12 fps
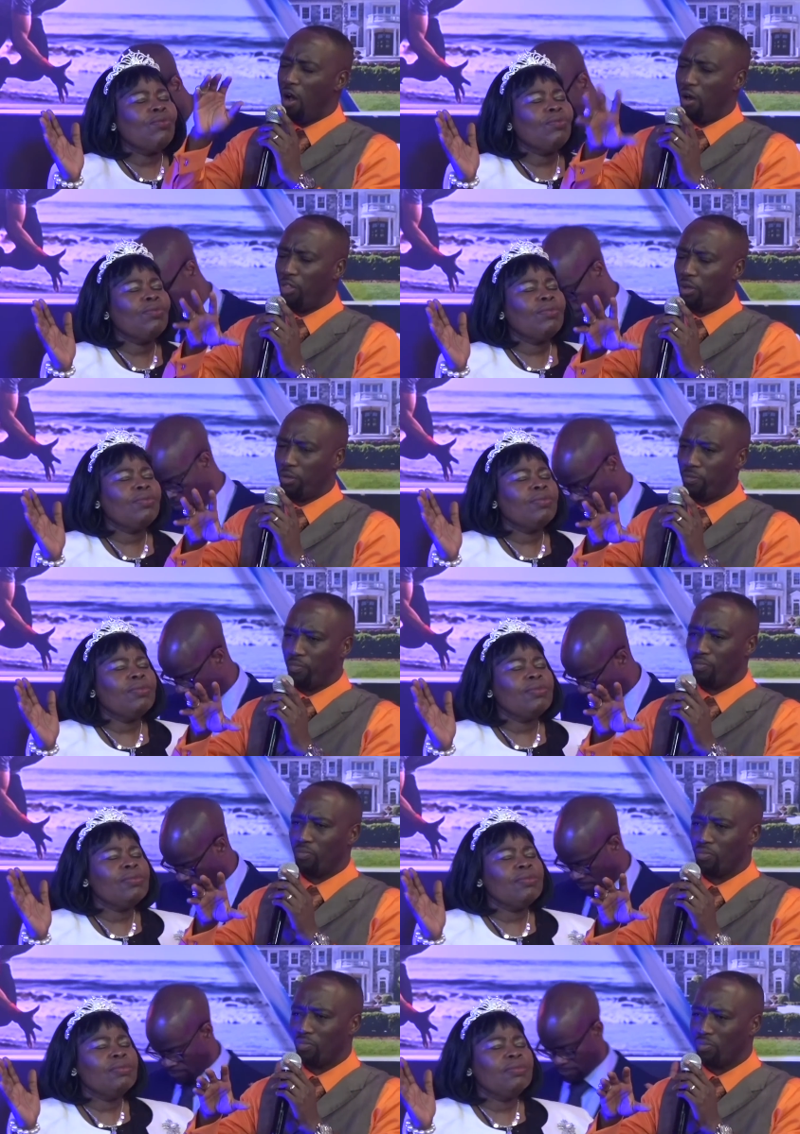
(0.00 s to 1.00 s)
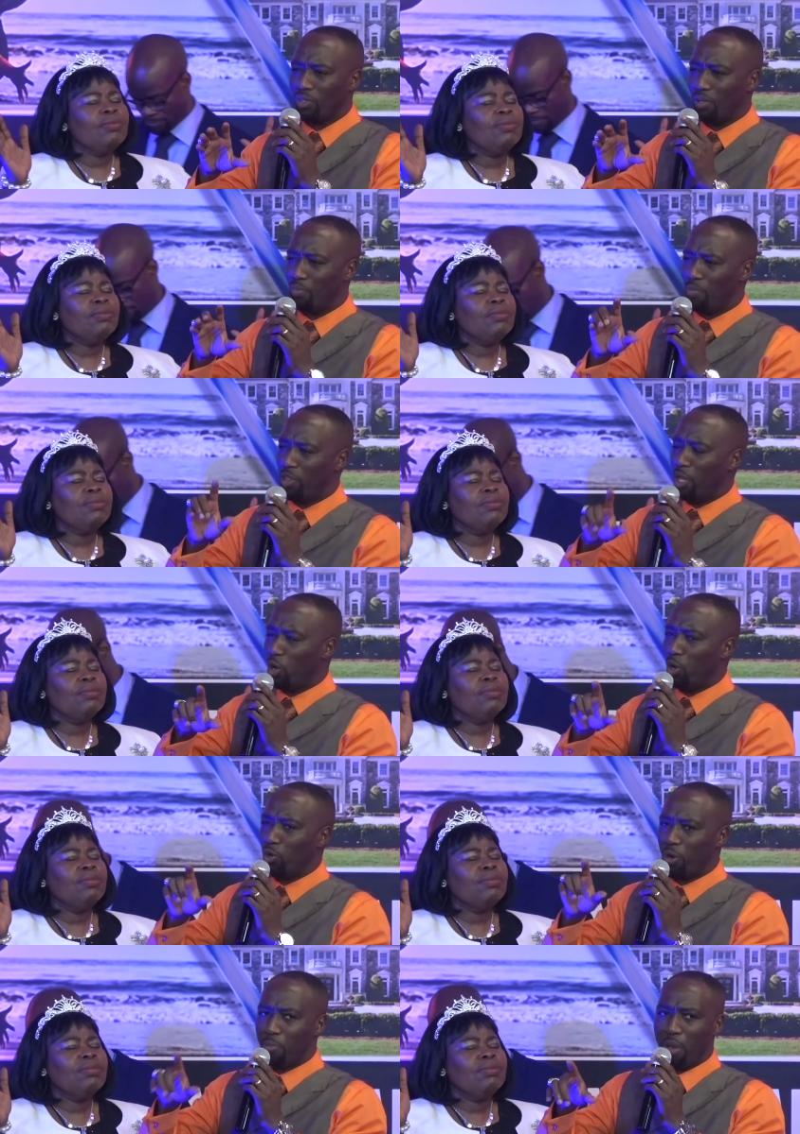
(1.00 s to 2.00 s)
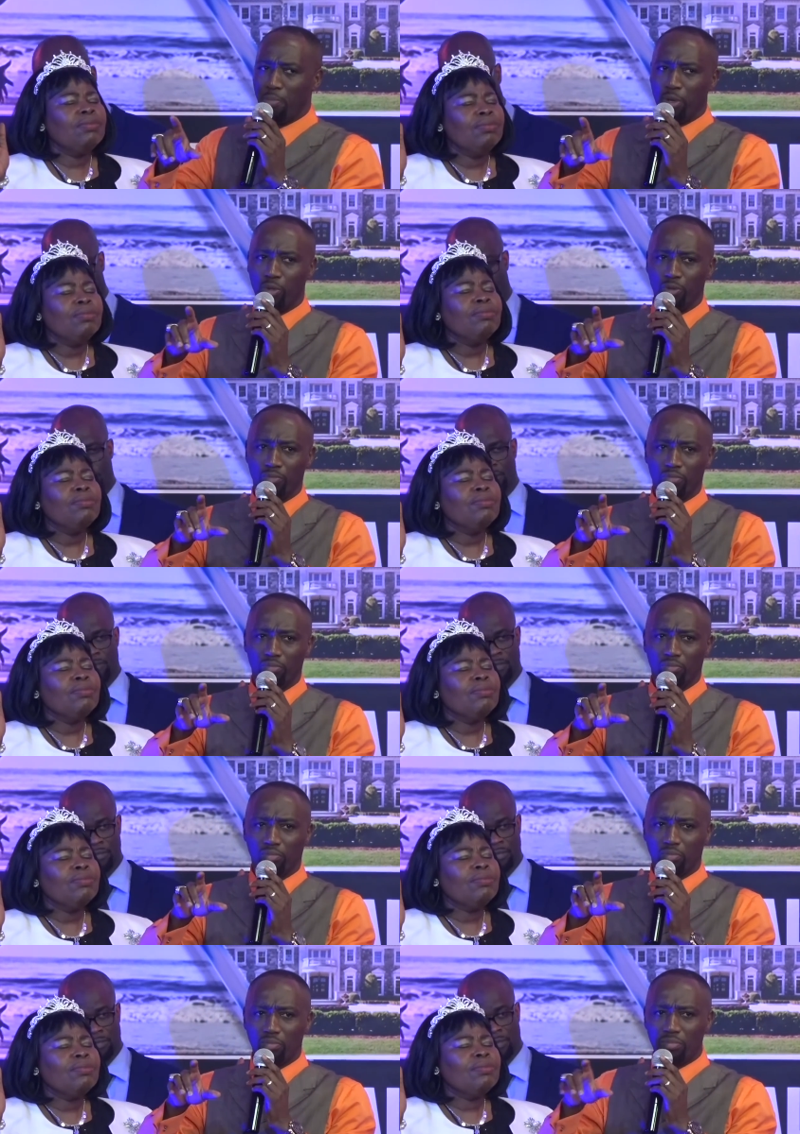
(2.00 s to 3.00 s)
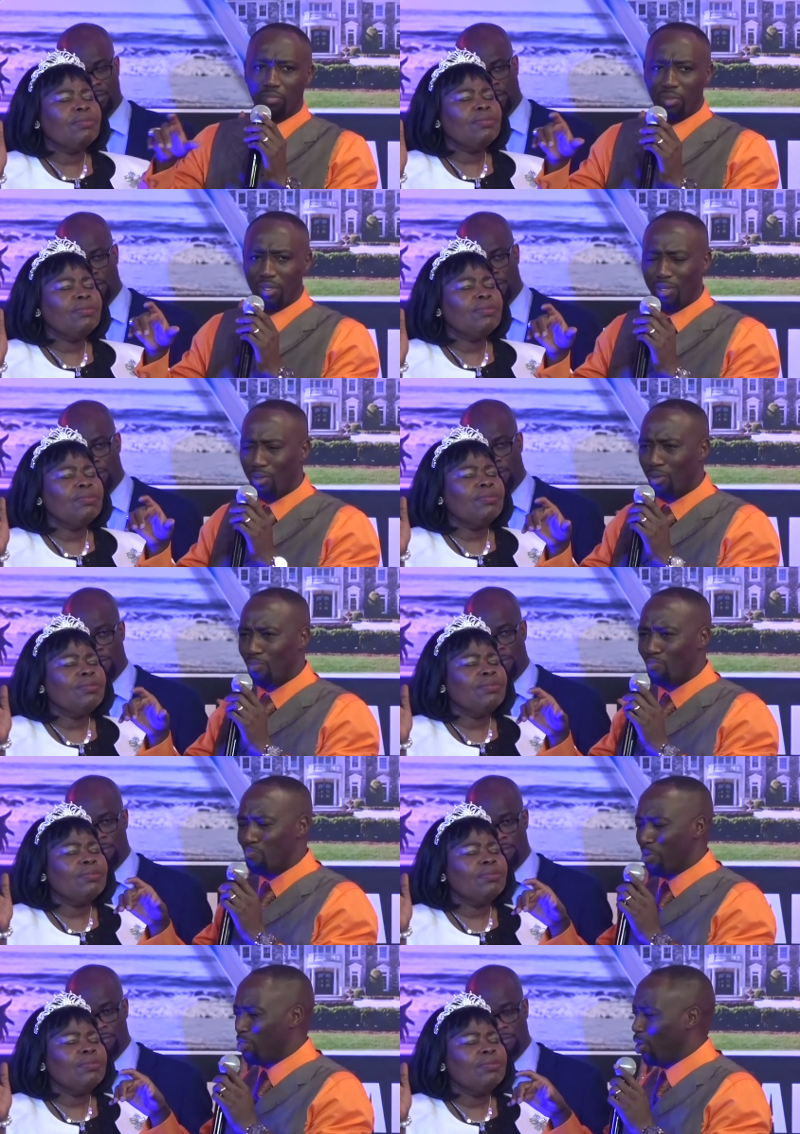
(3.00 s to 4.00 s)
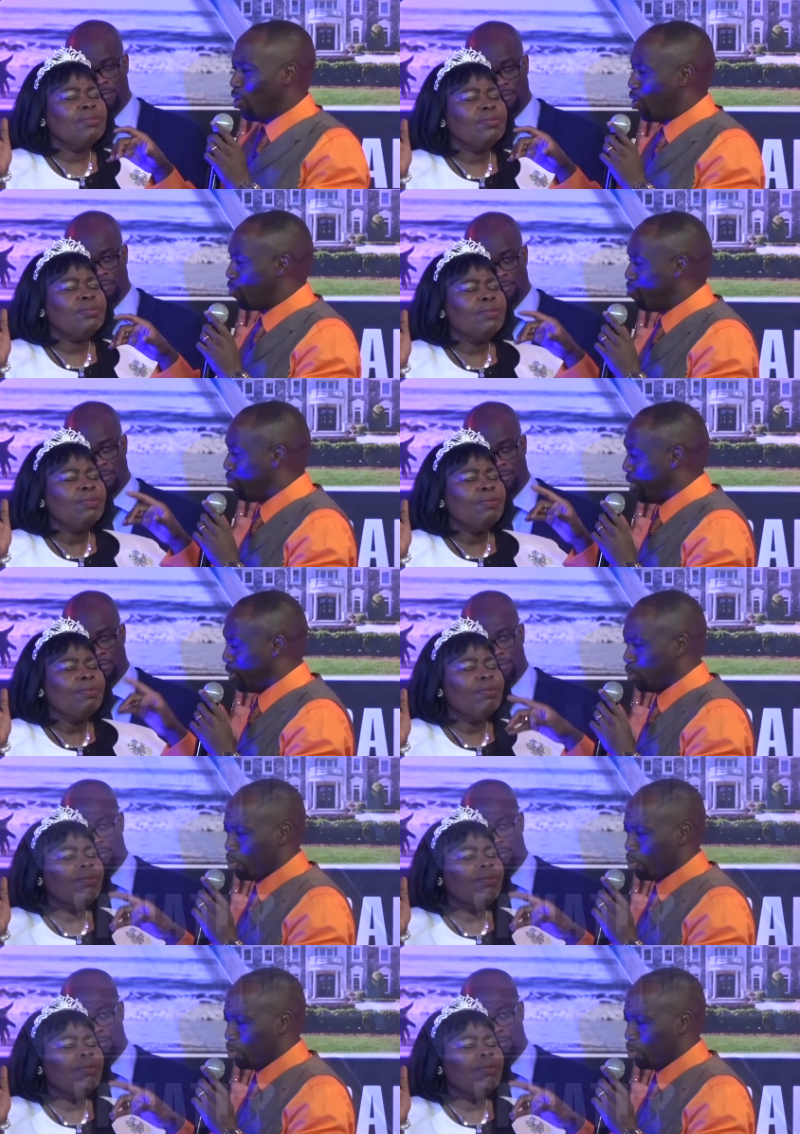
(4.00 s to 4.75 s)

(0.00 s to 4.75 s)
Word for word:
Speaker 1: other. May the Lord remember you. Amen. May the Lord bless